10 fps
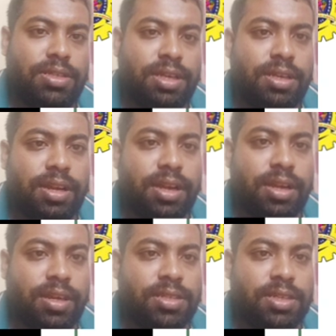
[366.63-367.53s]
general
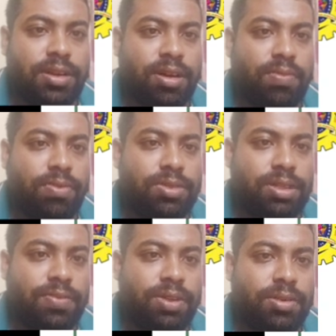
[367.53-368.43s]
recognition of food
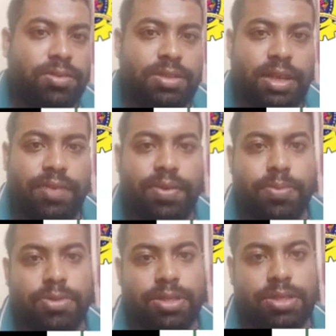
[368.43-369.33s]
safety through scientific
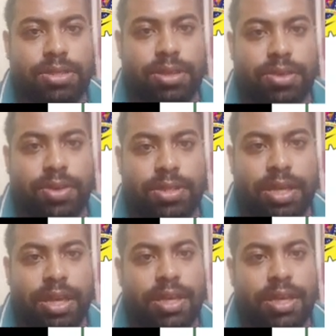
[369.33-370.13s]
procedures, it requires